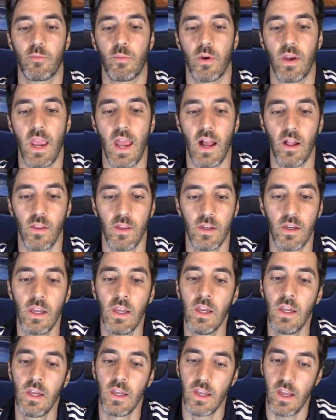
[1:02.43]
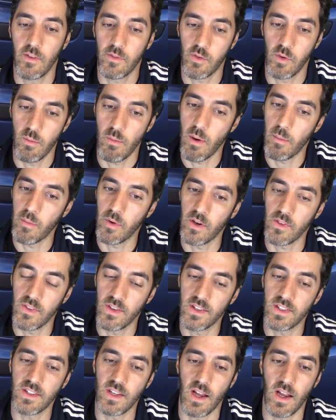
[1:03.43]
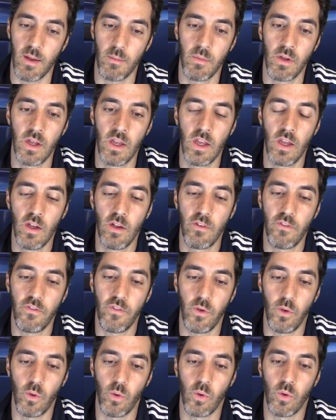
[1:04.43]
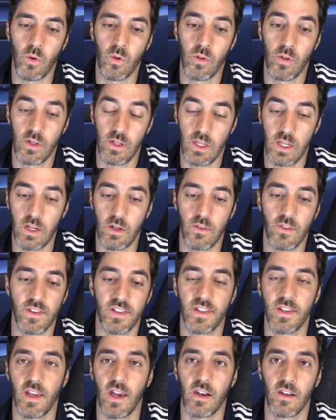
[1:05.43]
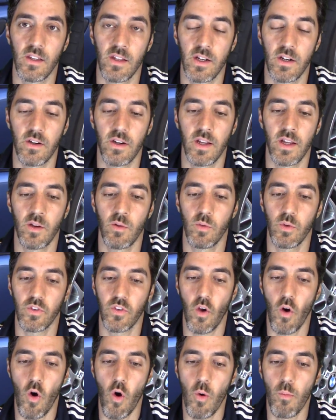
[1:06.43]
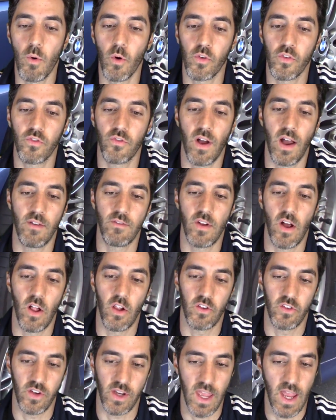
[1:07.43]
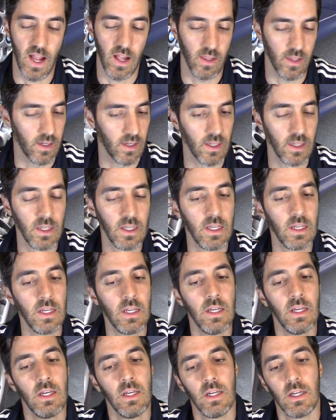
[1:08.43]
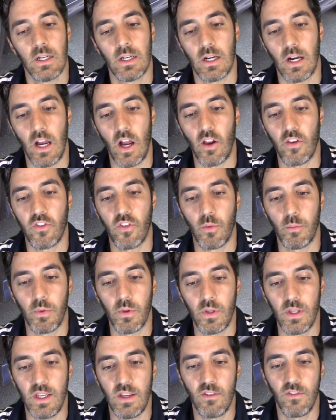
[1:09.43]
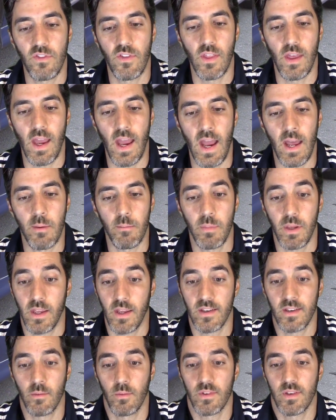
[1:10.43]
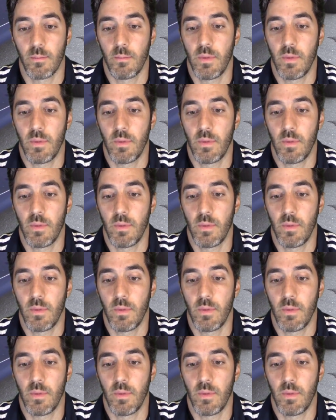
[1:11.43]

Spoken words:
per gallon. You have to remember, at this time, fuel here in the Seattle area was almost $5 a gallon. I also believe that because it was a